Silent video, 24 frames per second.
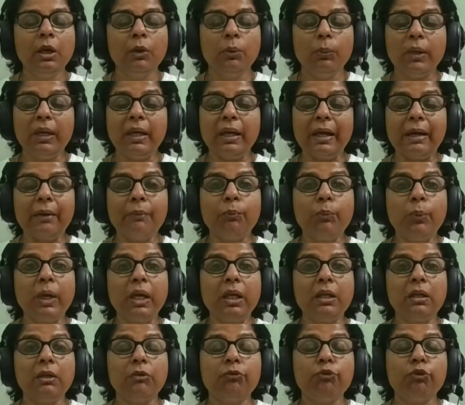We
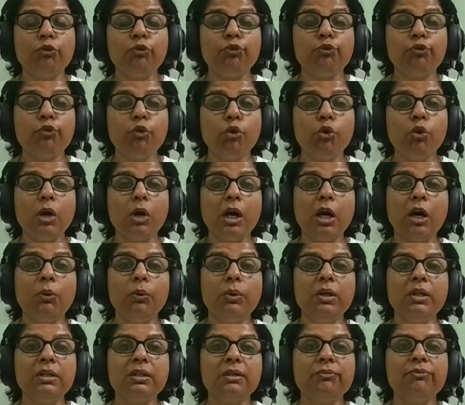waited for four hours.